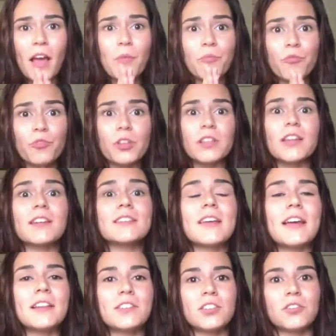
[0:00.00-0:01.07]
I'm really
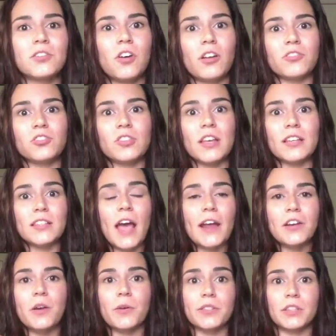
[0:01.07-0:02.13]
excited to launch this. I
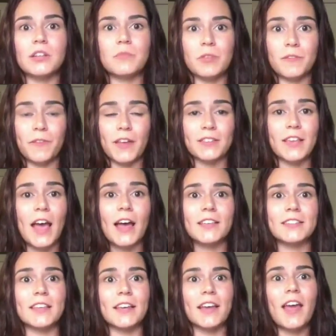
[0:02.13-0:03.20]
know it's going to be
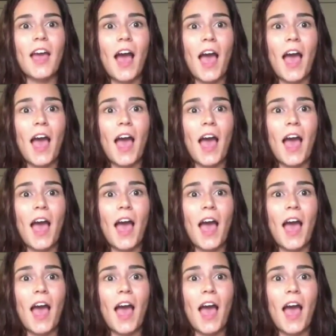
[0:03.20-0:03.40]
fantastic.